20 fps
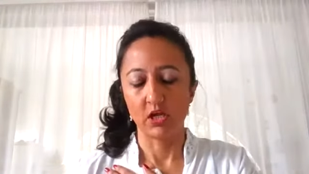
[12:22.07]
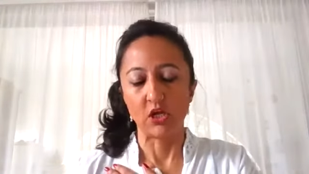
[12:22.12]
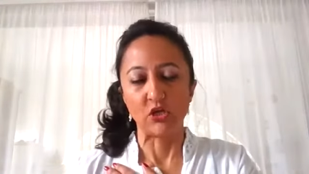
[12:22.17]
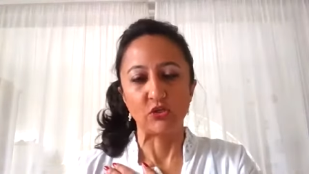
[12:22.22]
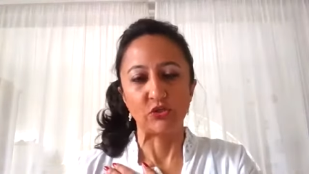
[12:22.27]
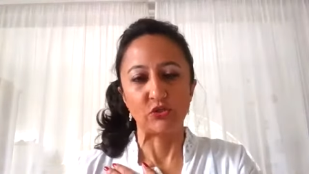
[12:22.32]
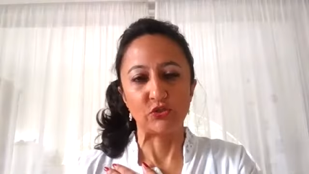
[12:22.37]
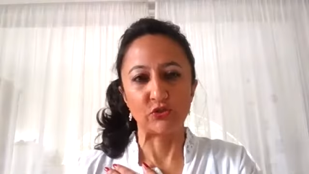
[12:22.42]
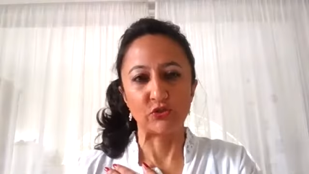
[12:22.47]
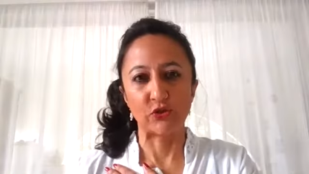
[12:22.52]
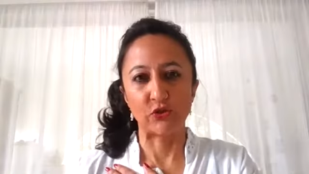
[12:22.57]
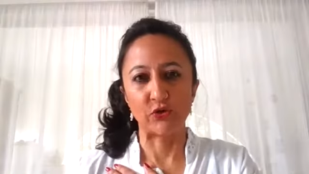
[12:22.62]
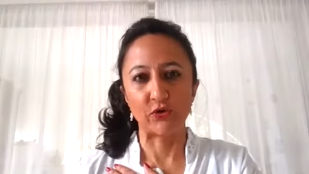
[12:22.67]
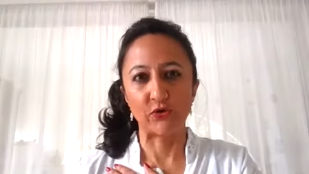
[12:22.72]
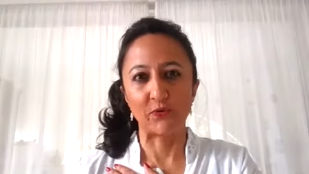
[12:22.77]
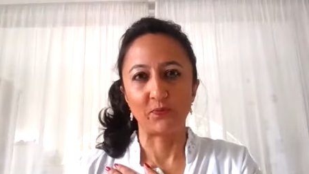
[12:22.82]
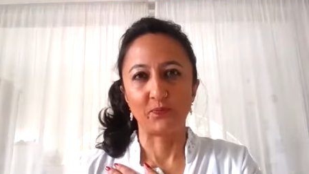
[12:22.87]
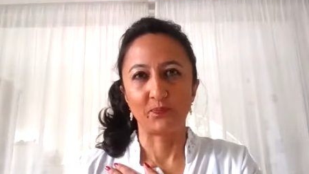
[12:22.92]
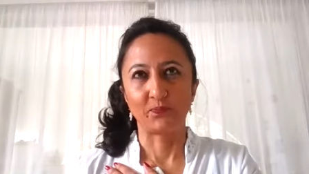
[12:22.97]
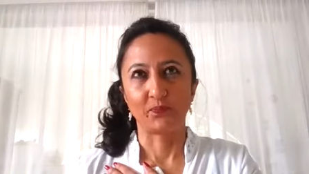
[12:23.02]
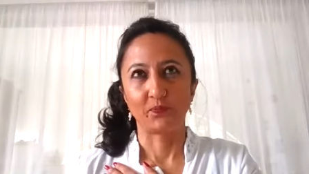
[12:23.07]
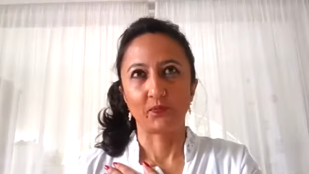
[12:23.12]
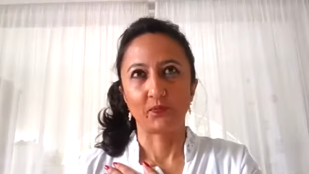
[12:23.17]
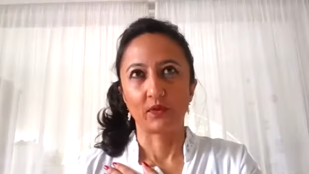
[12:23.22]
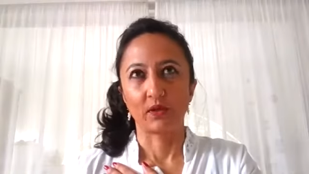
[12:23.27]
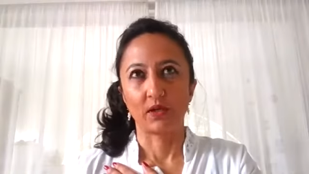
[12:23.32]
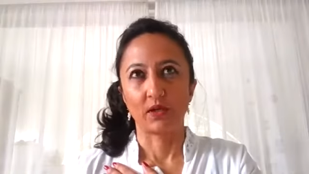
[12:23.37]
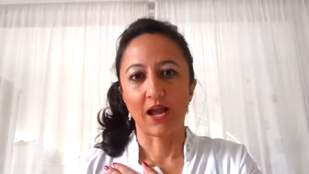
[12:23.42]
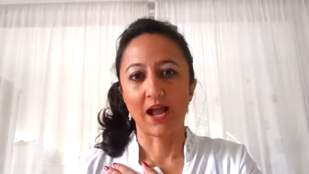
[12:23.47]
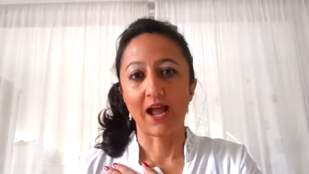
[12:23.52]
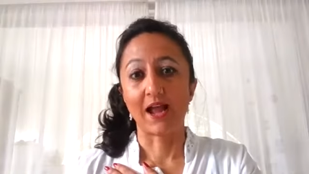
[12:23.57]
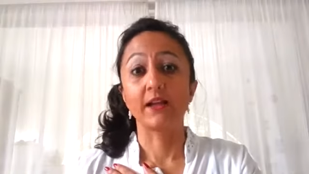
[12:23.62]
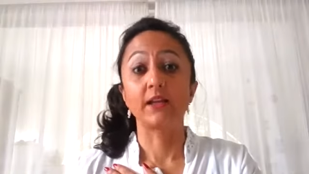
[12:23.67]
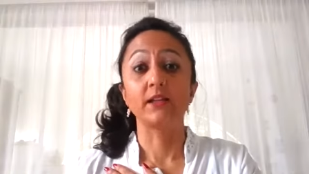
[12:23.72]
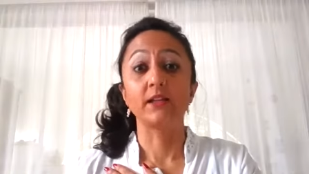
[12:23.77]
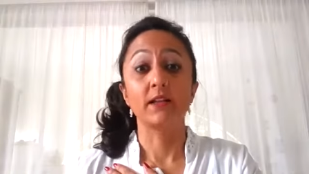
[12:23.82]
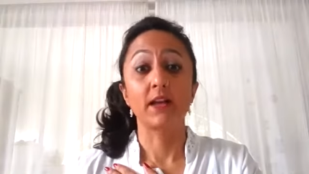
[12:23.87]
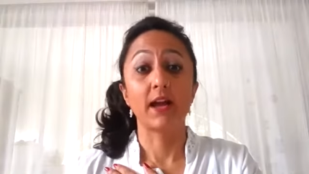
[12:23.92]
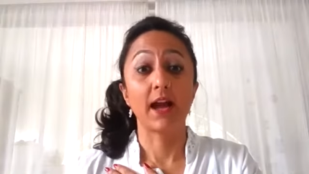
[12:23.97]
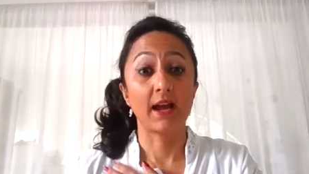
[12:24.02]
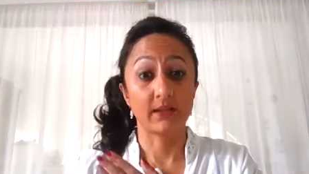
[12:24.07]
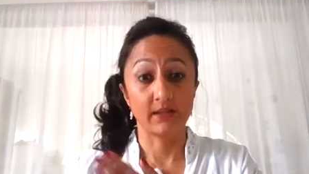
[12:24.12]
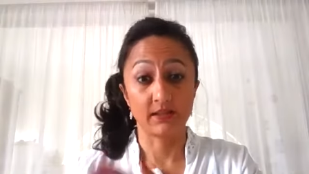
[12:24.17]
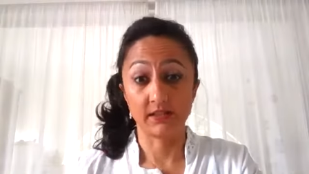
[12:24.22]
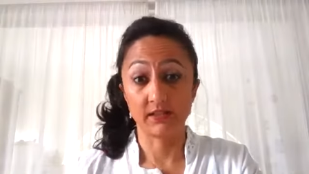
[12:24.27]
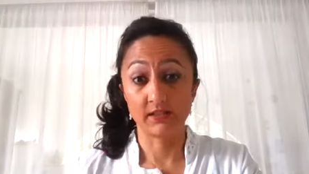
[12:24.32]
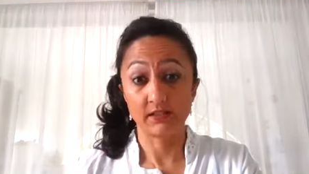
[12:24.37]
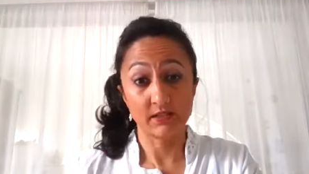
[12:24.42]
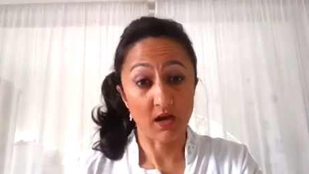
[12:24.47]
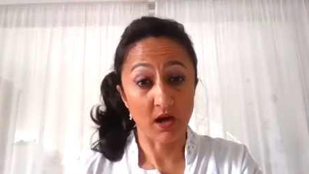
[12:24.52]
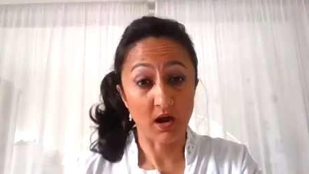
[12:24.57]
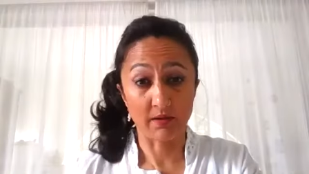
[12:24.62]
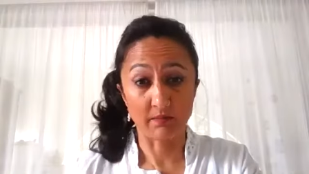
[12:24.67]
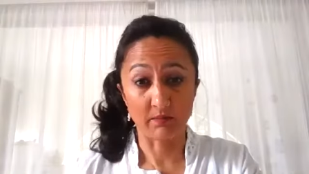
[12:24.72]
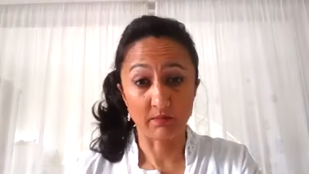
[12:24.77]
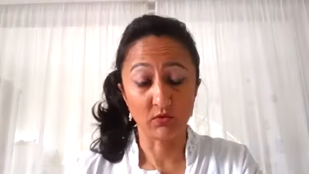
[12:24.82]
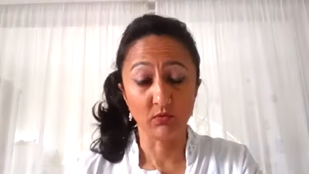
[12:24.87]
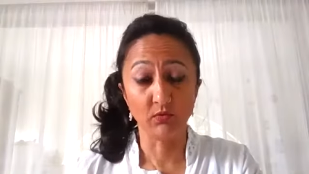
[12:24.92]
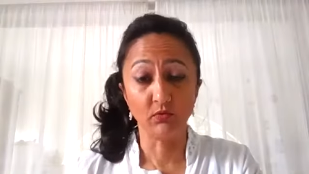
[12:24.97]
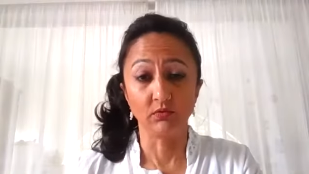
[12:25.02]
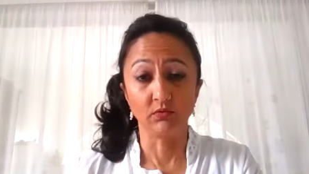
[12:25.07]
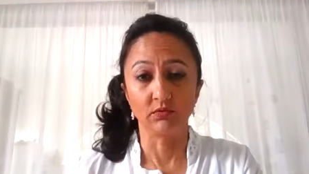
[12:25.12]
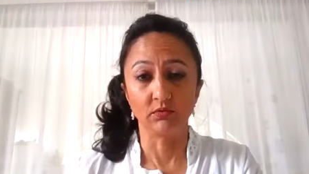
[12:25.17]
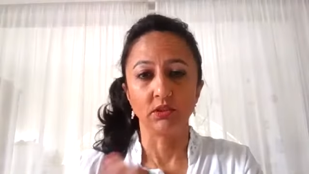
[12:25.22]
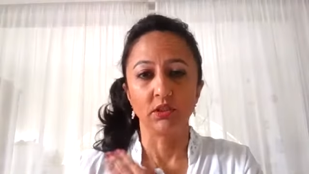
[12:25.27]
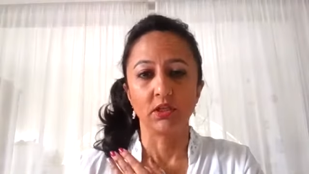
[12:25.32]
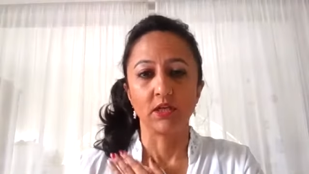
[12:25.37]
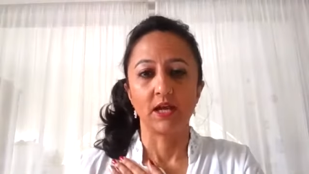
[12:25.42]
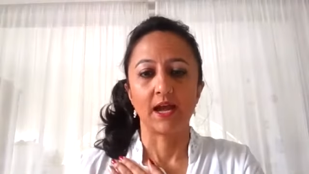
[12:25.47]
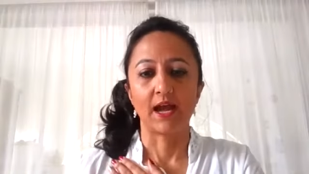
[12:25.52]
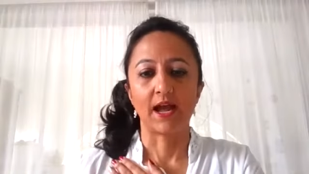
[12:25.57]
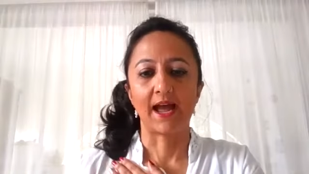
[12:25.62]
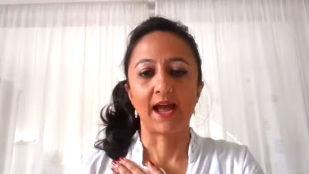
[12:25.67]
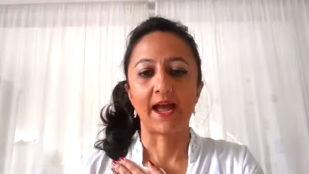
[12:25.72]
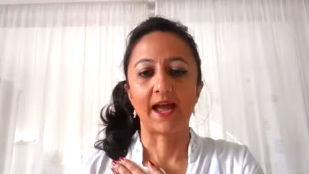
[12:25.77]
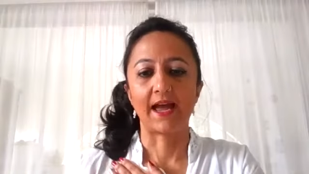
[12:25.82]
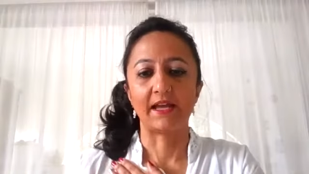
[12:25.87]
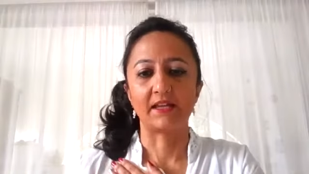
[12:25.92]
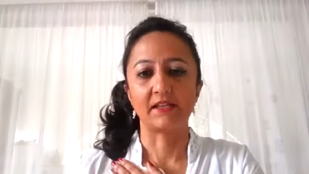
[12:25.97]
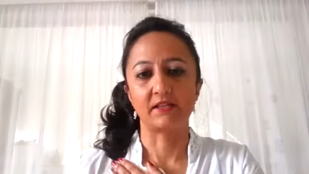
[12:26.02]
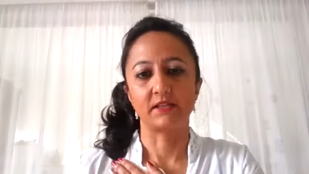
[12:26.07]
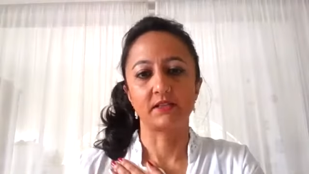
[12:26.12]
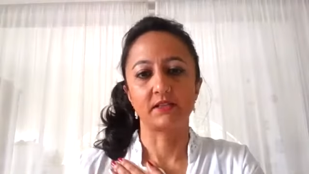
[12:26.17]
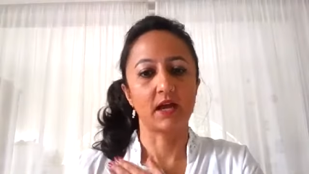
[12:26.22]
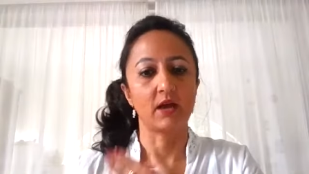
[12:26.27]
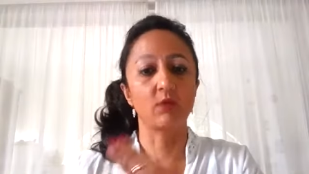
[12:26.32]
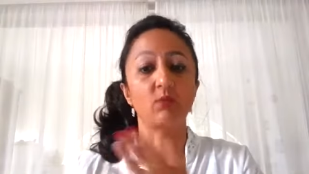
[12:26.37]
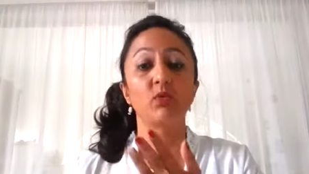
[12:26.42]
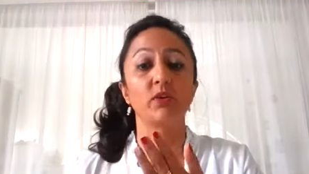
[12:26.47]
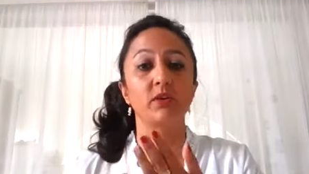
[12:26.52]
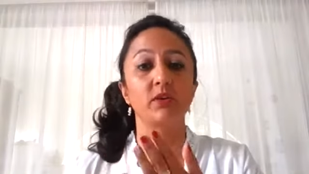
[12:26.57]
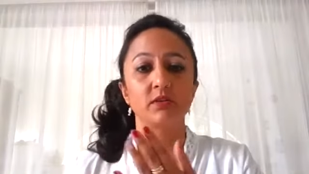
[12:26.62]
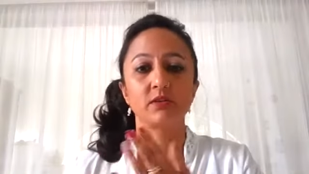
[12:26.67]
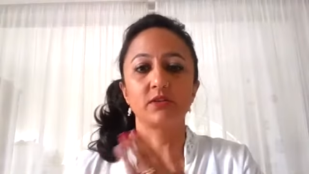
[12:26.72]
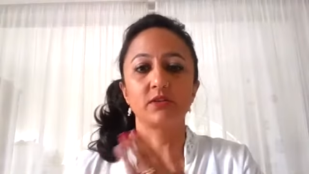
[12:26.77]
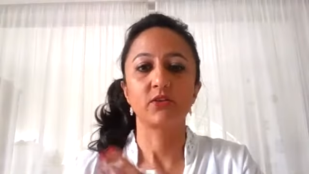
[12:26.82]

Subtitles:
So I didn't time you and I wouldn't.